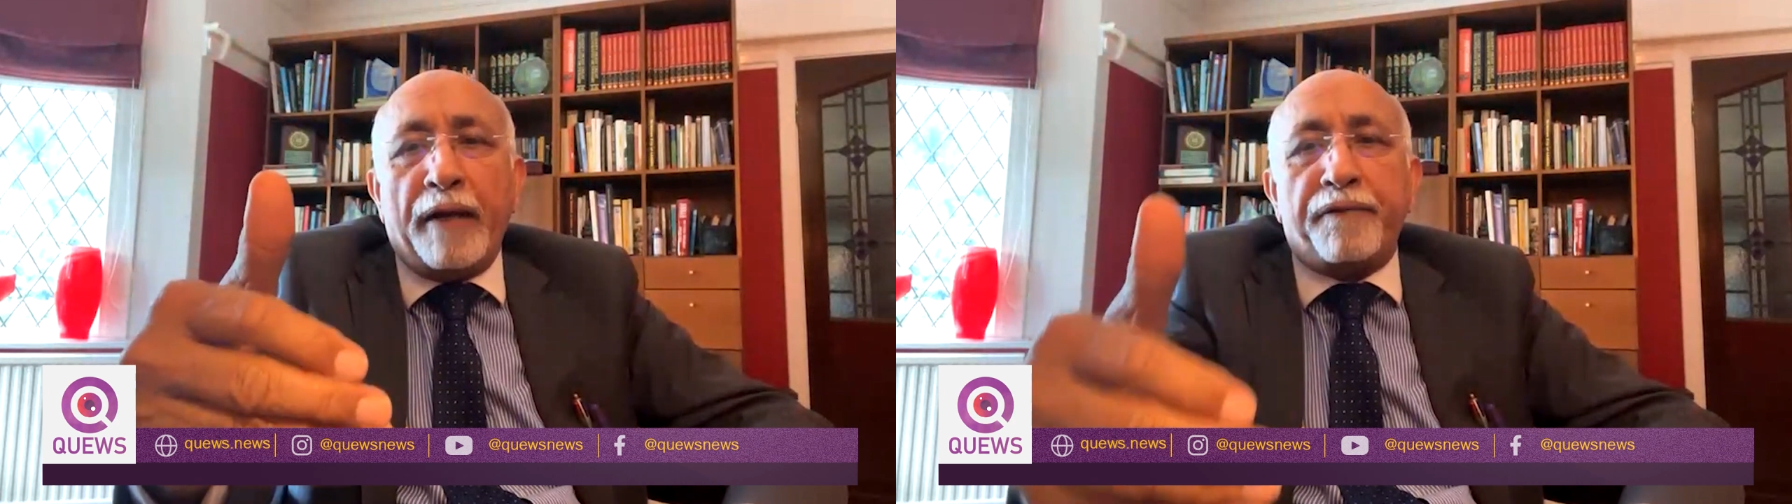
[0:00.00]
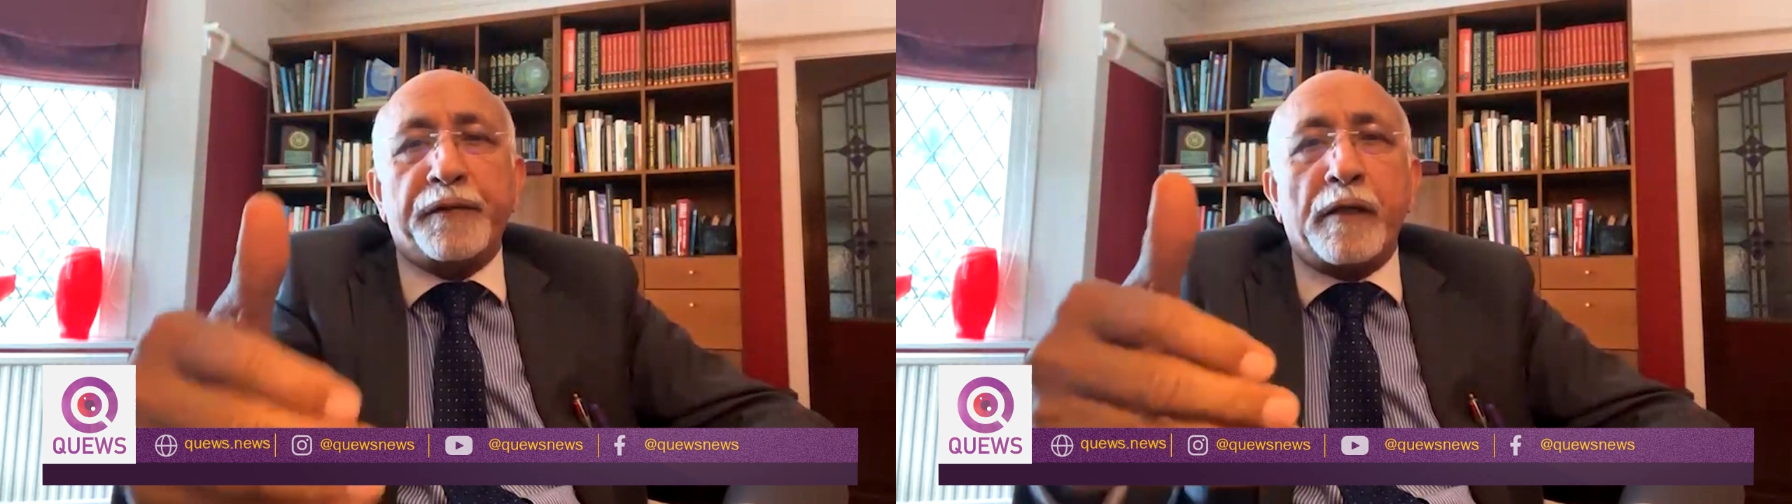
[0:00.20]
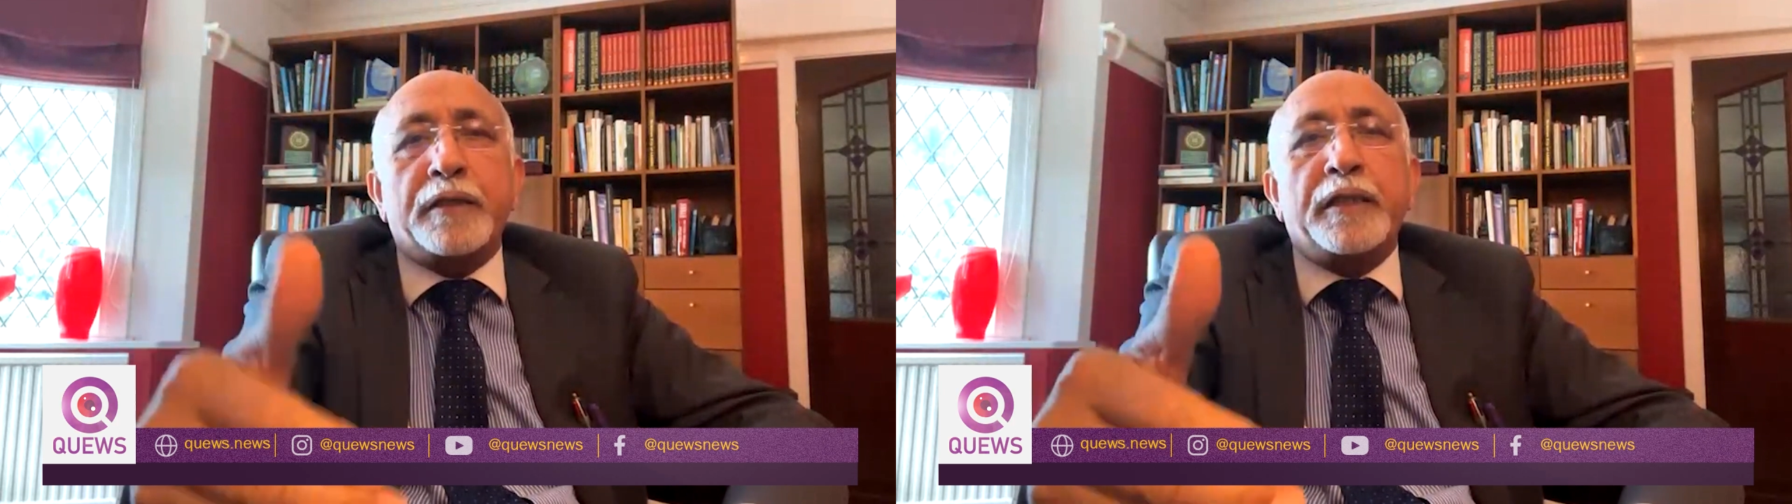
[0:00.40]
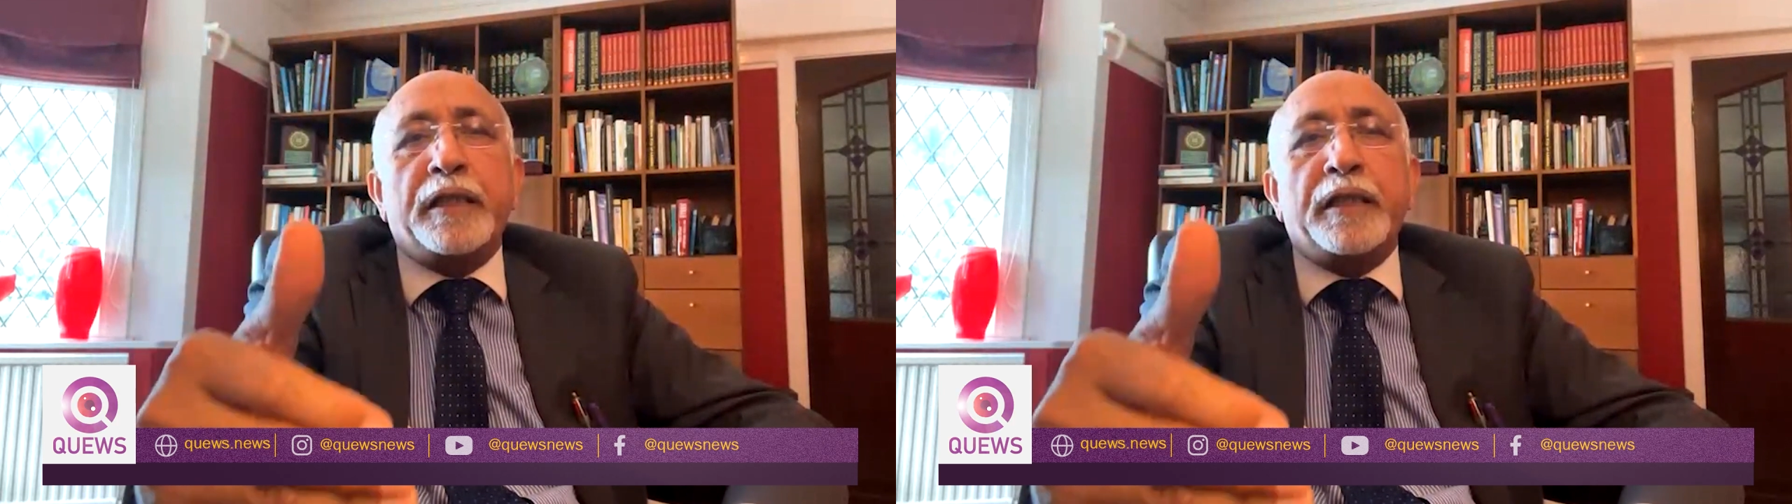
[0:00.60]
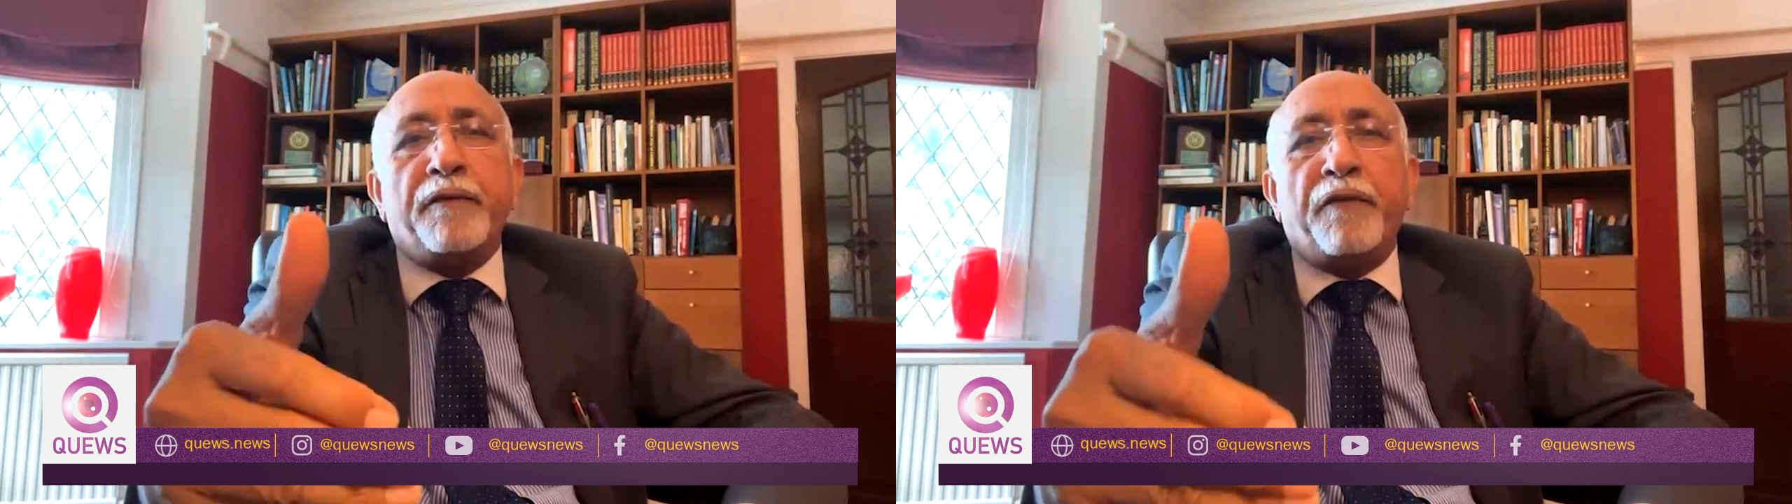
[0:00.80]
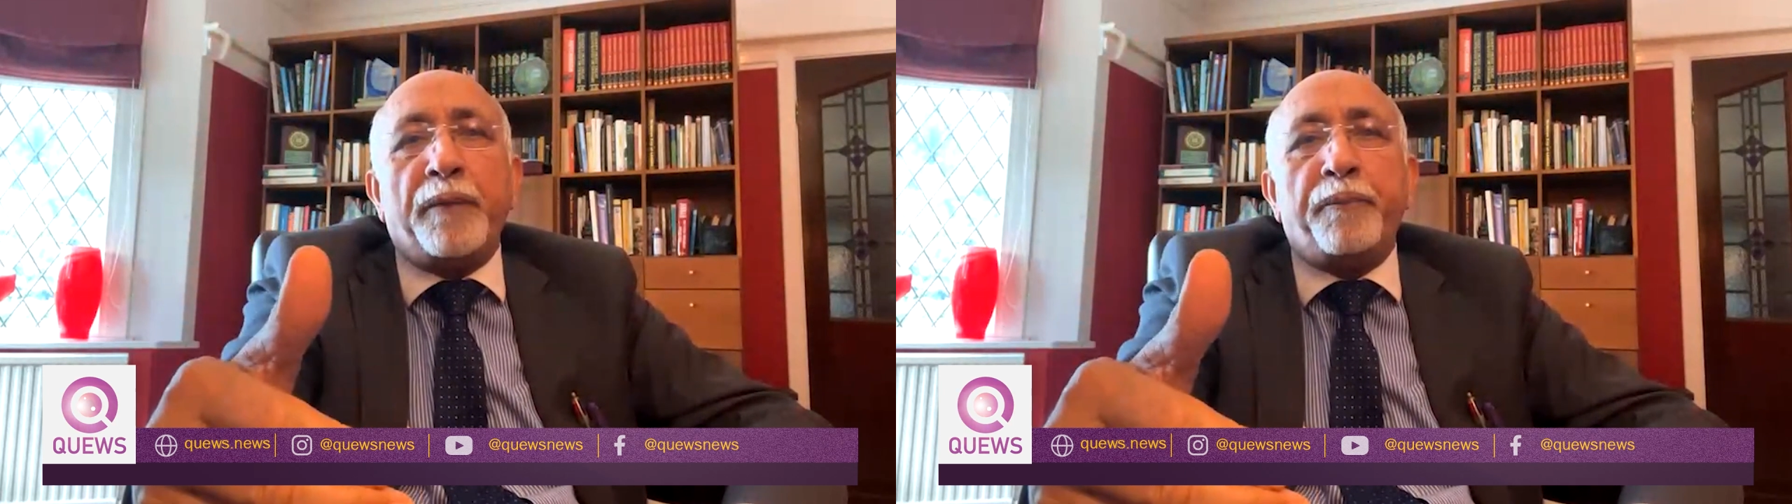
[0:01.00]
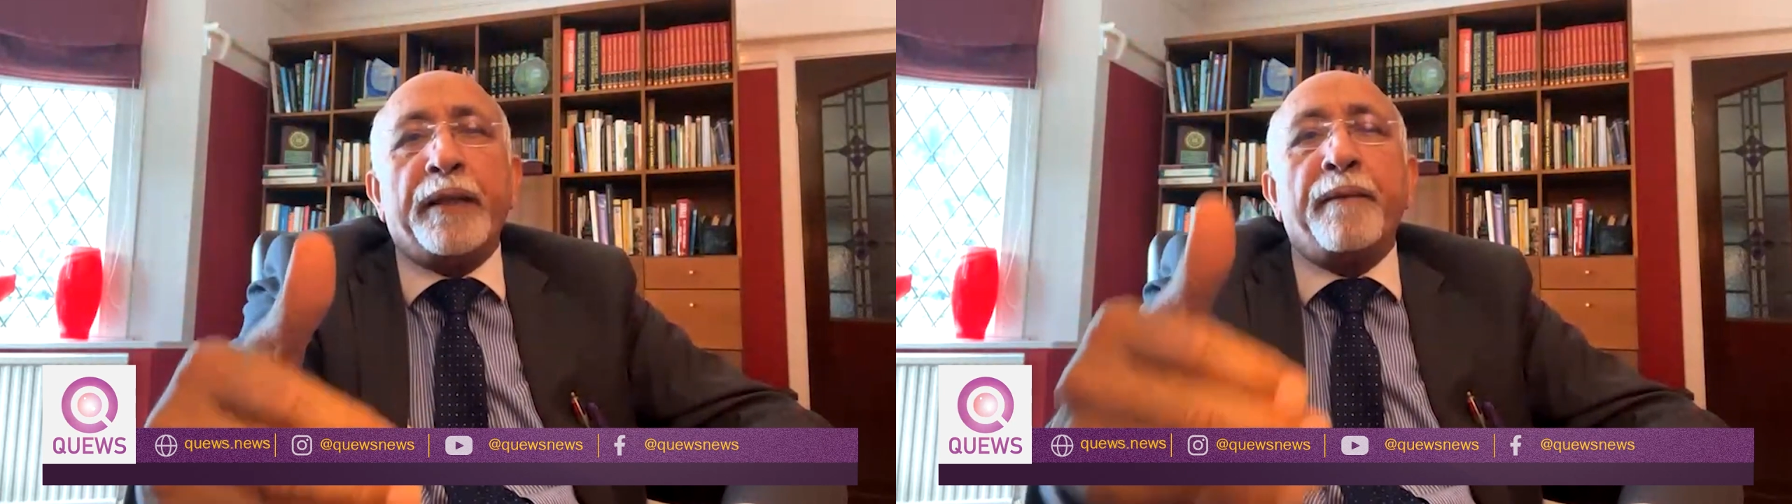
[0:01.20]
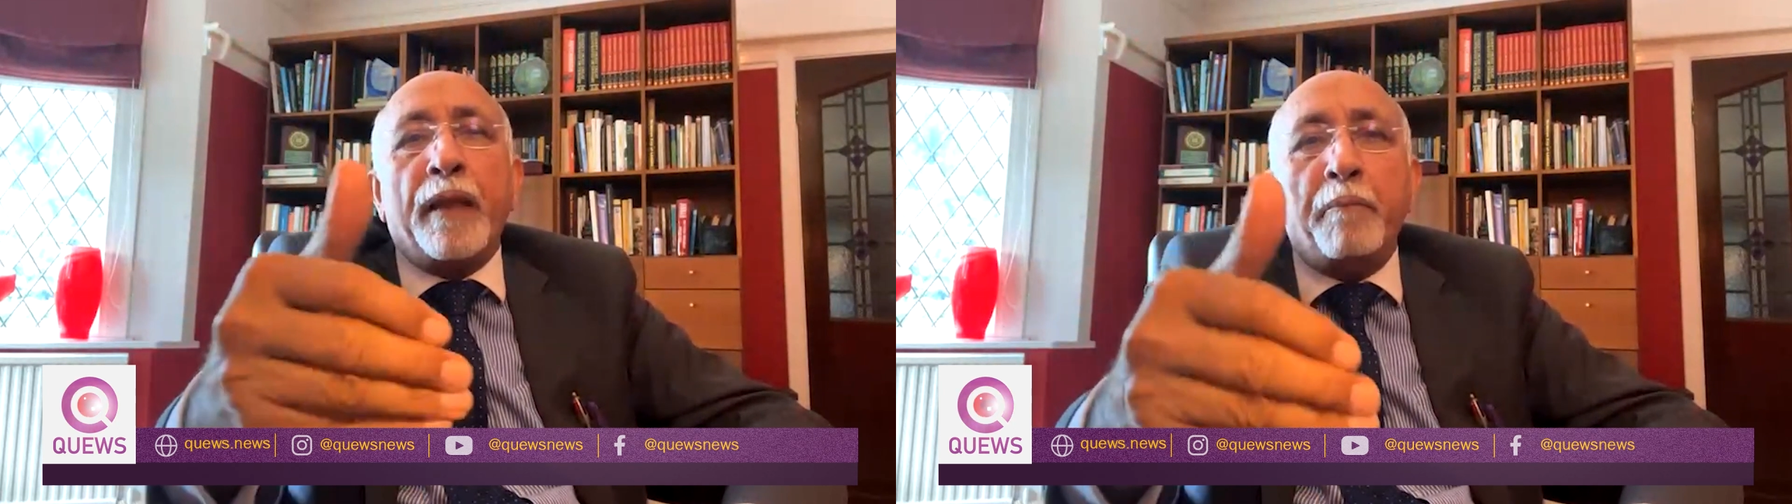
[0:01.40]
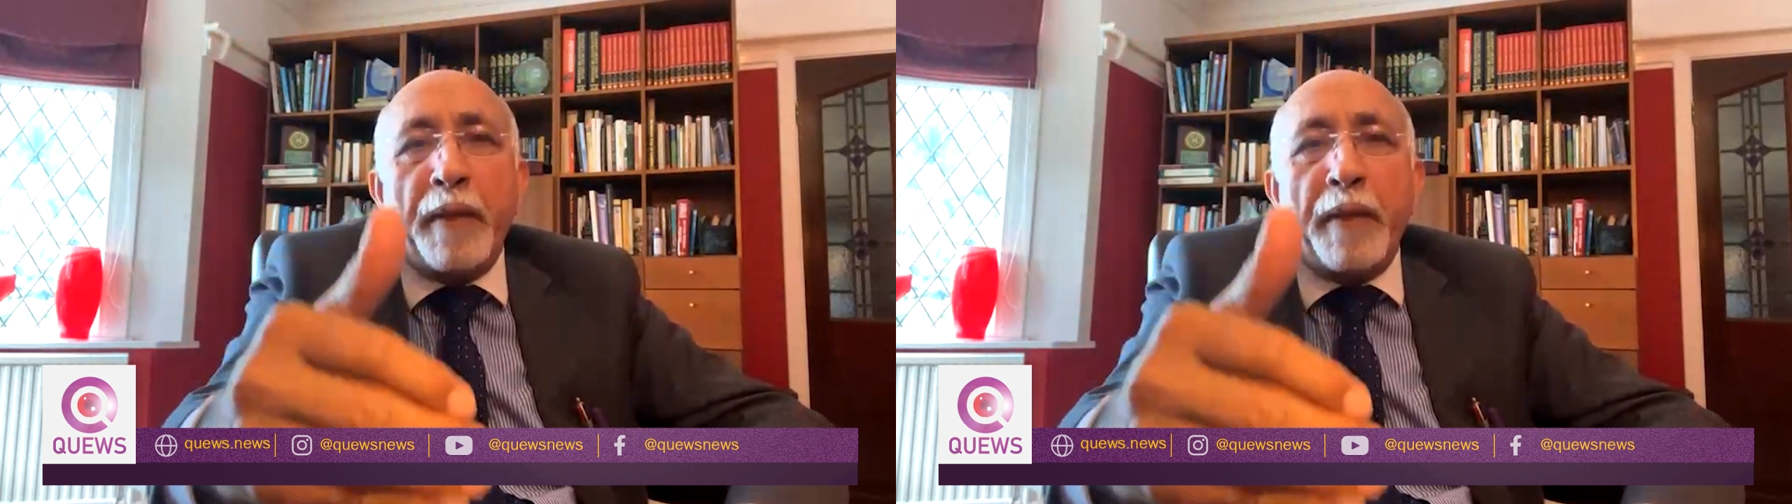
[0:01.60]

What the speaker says: have started developing